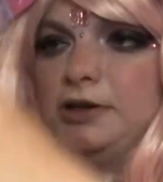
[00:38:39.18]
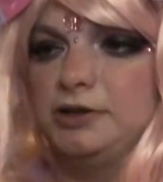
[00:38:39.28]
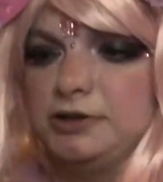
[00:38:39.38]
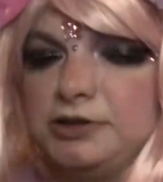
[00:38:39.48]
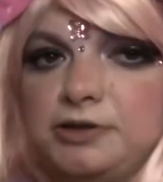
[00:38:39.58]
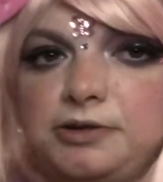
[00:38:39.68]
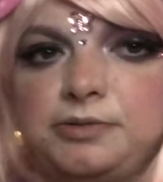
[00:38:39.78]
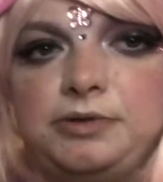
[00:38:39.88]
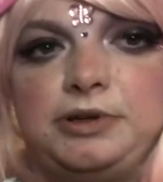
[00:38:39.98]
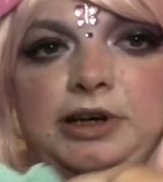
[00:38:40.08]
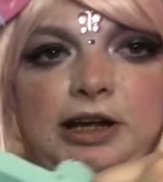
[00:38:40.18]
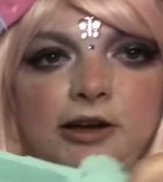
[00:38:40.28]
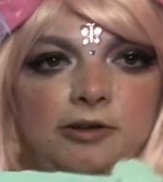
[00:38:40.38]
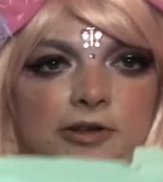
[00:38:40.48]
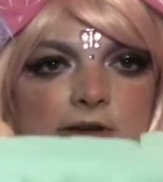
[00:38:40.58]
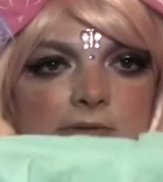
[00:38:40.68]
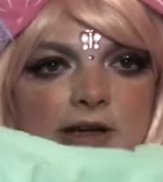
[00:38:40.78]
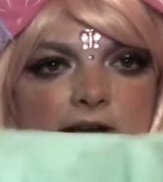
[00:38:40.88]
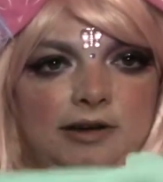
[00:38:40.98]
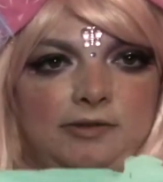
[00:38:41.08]
So now that we
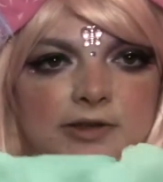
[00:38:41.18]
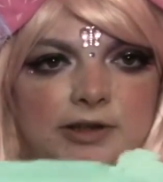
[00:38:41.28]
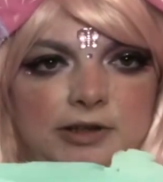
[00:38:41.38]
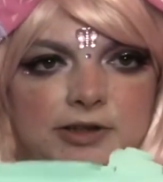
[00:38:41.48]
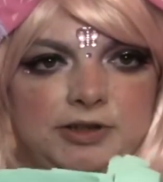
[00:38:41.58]
have the little